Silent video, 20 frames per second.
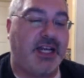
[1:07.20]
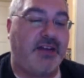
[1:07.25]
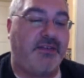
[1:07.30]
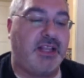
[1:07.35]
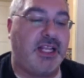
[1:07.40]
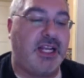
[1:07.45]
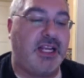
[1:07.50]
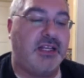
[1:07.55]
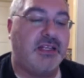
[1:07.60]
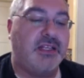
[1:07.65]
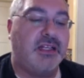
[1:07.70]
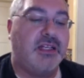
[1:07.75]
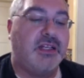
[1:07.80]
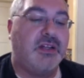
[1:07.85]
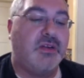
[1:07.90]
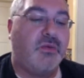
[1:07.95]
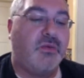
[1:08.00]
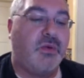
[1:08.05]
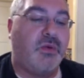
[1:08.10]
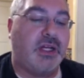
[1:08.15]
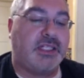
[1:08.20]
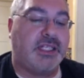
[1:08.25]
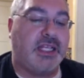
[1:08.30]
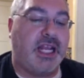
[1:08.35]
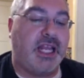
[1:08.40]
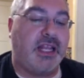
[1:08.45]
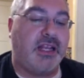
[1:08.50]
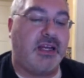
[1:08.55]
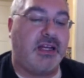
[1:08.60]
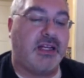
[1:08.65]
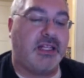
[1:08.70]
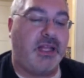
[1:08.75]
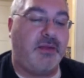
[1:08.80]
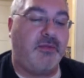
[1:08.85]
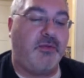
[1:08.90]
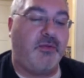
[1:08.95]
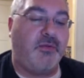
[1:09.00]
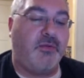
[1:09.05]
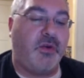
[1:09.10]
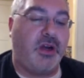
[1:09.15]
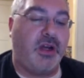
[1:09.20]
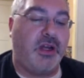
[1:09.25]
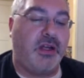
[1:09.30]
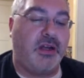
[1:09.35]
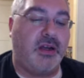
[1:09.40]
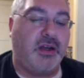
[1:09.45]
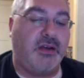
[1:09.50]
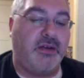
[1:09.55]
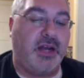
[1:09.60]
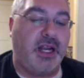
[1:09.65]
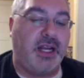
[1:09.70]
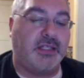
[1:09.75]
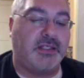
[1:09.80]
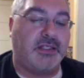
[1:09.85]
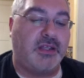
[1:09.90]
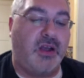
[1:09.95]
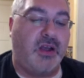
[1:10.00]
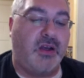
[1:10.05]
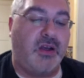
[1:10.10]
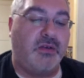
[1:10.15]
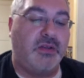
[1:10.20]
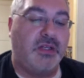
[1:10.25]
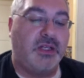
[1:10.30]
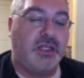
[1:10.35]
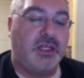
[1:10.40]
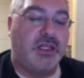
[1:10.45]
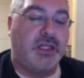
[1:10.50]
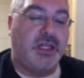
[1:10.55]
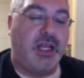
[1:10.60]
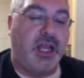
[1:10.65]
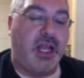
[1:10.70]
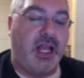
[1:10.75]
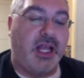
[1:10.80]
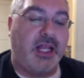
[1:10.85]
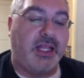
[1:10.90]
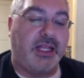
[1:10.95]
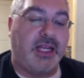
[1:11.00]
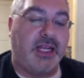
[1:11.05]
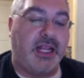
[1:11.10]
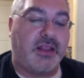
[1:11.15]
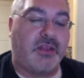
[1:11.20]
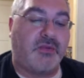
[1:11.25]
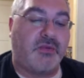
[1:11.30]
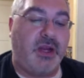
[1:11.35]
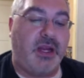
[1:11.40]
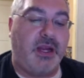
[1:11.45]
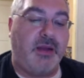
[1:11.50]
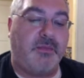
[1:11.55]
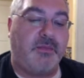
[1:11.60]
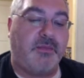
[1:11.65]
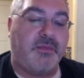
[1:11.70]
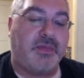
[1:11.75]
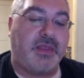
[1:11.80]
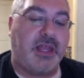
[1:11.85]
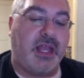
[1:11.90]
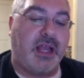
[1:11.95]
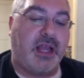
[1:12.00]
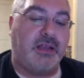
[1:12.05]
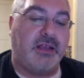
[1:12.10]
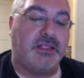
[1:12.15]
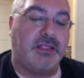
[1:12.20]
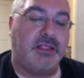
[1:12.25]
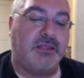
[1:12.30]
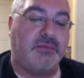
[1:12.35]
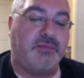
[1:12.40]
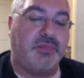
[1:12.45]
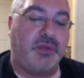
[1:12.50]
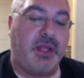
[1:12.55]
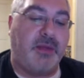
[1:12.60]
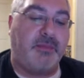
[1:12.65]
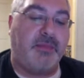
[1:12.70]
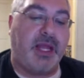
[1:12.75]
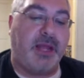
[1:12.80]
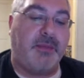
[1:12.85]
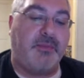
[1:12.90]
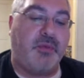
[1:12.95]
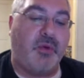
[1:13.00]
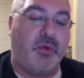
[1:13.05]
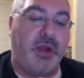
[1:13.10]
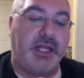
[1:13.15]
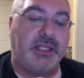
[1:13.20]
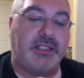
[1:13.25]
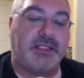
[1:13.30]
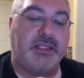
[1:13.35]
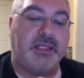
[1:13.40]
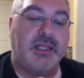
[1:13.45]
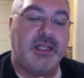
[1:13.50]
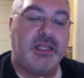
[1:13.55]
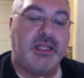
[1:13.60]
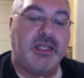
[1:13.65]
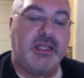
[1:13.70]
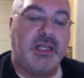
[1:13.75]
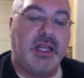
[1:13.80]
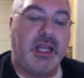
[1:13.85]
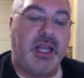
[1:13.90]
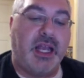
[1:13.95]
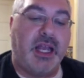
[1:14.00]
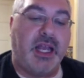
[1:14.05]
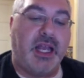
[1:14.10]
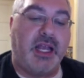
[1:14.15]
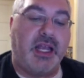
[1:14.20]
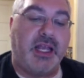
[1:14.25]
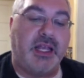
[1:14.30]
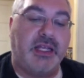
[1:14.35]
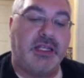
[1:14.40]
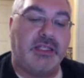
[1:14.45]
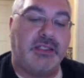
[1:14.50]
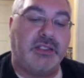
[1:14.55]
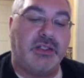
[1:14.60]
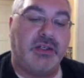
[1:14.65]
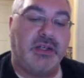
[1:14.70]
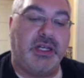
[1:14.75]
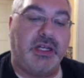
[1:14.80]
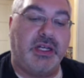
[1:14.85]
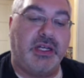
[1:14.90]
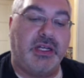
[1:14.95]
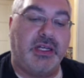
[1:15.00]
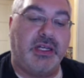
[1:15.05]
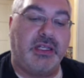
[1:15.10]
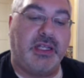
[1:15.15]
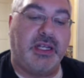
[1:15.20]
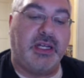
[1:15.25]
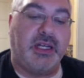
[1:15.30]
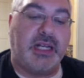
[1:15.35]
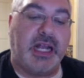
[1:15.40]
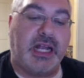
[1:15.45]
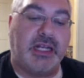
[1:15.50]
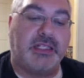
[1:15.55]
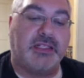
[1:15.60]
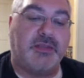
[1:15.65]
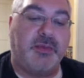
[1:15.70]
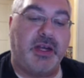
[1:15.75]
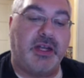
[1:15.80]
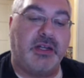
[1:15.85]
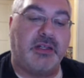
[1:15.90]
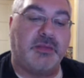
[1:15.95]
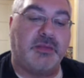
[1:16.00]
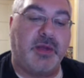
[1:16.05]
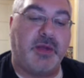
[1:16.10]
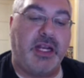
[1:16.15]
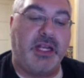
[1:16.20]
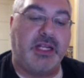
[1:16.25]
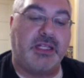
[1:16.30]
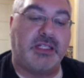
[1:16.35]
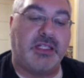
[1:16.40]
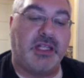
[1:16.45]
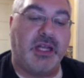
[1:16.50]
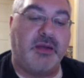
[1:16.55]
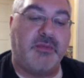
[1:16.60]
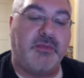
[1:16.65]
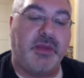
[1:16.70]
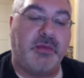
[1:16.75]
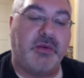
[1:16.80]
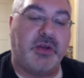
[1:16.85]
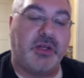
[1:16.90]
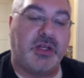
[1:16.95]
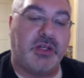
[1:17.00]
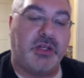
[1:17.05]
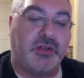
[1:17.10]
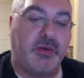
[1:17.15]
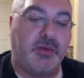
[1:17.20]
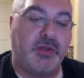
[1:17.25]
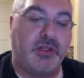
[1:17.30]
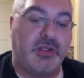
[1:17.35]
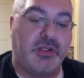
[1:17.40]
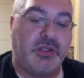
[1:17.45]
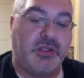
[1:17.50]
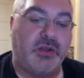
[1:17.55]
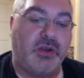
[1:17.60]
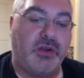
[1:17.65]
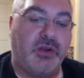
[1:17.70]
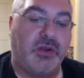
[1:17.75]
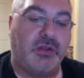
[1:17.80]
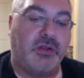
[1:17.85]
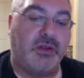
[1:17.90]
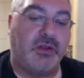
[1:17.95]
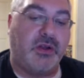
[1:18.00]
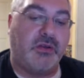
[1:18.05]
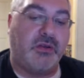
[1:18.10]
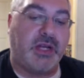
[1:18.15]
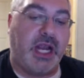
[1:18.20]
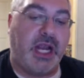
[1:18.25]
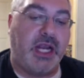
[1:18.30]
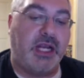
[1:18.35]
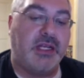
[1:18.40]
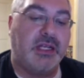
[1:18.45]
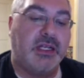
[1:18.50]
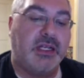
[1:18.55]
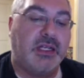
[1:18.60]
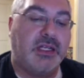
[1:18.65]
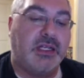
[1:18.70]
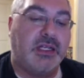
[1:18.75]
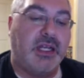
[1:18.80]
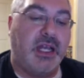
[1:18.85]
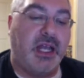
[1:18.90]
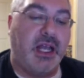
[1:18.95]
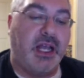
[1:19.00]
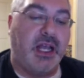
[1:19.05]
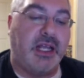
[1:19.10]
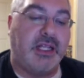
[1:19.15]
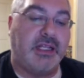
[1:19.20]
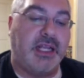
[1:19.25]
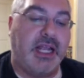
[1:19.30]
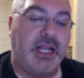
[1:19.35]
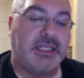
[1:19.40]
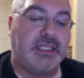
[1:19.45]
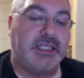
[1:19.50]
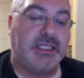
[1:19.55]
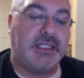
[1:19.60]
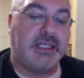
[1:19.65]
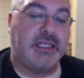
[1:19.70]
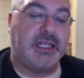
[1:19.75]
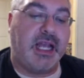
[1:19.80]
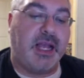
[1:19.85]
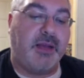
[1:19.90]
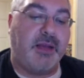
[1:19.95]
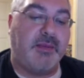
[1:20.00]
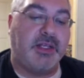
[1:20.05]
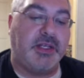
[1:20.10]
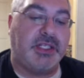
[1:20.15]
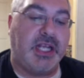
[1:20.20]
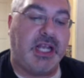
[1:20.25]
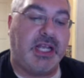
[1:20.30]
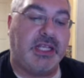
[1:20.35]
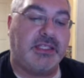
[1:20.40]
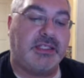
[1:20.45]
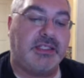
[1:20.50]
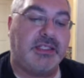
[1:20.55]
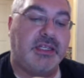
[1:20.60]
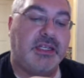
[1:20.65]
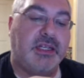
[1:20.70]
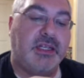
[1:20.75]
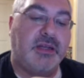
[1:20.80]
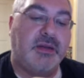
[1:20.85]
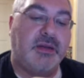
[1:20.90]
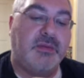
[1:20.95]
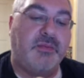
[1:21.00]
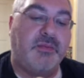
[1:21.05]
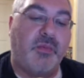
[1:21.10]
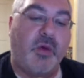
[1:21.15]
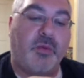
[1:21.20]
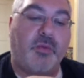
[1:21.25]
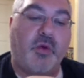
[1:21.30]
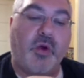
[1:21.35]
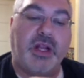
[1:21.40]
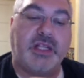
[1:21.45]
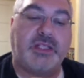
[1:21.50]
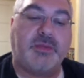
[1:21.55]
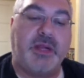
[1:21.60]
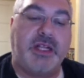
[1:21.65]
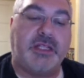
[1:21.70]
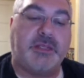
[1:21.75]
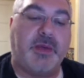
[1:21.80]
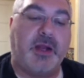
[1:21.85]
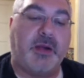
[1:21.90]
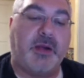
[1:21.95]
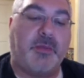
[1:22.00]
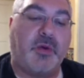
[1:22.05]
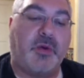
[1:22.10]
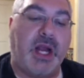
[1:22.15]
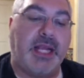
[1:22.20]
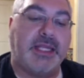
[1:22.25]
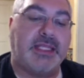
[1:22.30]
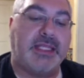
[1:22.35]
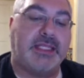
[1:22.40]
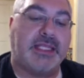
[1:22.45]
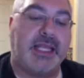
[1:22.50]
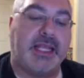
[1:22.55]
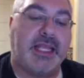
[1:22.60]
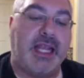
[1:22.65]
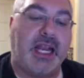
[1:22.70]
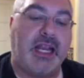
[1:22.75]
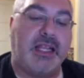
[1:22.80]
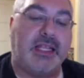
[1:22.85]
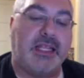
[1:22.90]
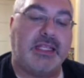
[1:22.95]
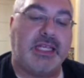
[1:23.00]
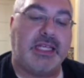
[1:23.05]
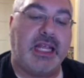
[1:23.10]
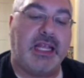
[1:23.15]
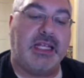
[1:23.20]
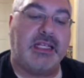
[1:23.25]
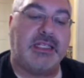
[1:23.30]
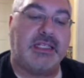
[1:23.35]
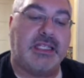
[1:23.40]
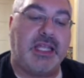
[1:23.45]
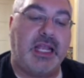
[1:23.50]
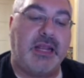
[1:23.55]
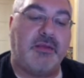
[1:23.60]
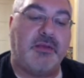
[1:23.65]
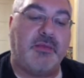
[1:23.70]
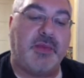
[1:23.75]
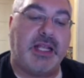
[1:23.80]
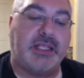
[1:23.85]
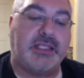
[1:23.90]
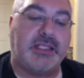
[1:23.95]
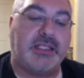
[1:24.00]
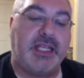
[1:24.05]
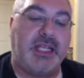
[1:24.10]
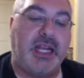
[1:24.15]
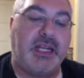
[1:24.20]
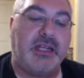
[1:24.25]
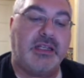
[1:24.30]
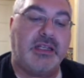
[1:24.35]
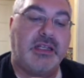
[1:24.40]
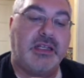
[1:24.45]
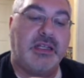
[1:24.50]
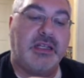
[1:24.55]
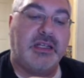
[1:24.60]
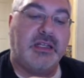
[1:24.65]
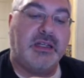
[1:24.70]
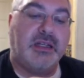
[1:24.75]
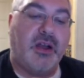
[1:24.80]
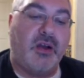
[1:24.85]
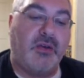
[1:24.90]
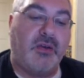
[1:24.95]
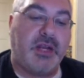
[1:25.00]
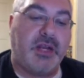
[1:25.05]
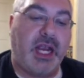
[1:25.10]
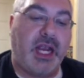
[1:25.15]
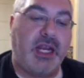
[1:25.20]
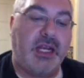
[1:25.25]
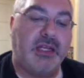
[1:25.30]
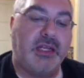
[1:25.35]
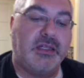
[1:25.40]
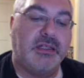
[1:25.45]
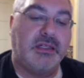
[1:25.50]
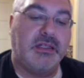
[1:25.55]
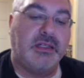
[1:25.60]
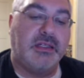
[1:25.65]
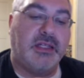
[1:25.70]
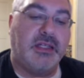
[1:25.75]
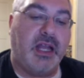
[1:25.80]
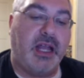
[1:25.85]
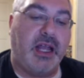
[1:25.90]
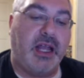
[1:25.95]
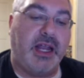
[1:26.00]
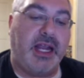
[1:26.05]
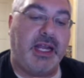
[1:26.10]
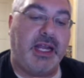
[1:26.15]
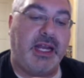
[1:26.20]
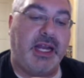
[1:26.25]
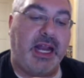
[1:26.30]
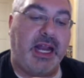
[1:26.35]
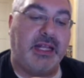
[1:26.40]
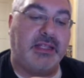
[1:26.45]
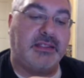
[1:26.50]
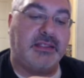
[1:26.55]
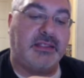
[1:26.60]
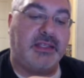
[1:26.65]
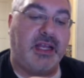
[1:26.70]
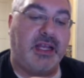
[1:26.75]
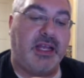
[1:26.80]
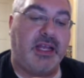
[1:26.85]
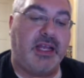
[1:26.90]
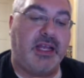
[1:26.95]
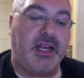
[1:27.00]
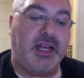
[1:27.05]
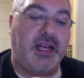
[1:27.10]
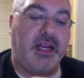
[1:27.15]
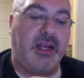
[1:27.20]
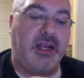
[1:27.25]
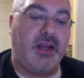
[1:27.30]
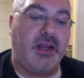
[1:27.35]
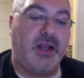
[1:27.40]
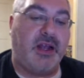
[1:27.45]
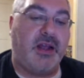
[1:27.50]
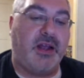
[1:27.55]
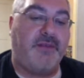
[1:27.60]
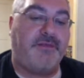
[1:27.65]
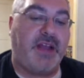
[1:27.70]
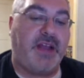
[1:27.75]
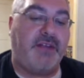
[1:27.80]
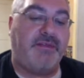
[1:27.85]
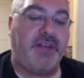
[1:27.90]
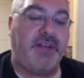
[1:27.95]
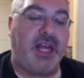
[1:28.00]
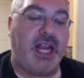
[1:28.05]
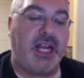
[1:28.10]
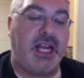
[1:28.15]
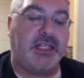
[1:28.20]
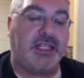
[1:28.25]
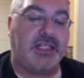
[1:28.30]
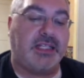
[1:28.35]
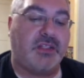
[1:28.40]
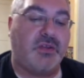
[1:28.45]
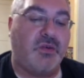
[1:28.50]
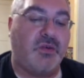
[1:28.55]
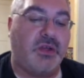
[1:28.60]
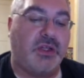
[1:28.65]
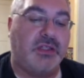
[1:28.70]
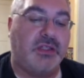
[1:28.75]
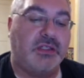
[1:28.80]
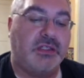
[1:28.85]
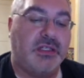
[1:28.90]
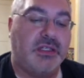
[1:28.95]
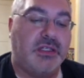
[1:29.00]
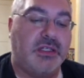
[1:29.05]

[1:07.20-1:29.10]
everything? Work together, claim reward. All right, so I'll get 3,000 Plumba points during the contest of mayors by each club member contributing to the total. Okay. Next is a common chest. More points means better prizes. At the end of the challenge, claim the best thing. Okay. And it ends in 5 days. That's cool.